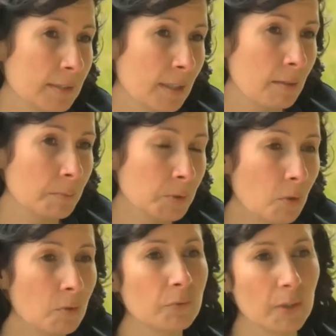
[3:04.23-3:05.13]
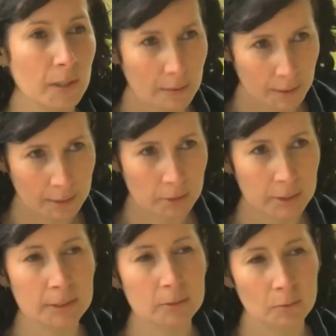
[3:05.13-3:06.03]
in terms of increasing or